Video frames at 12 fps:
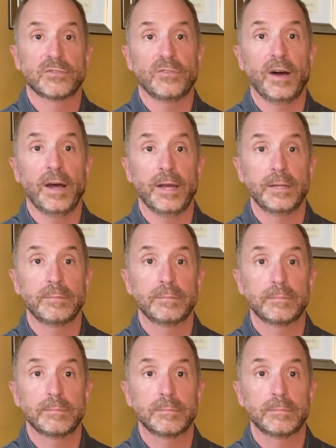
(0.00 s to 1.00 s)
fine.
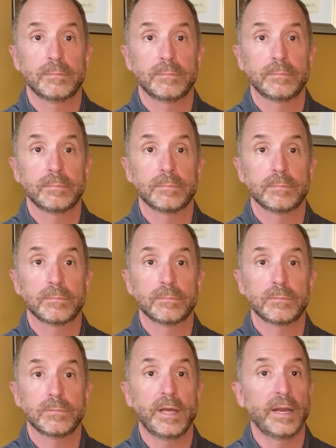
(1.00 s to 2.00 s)

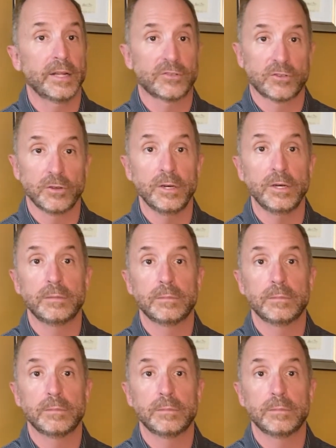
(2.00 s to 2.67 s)
And that's good.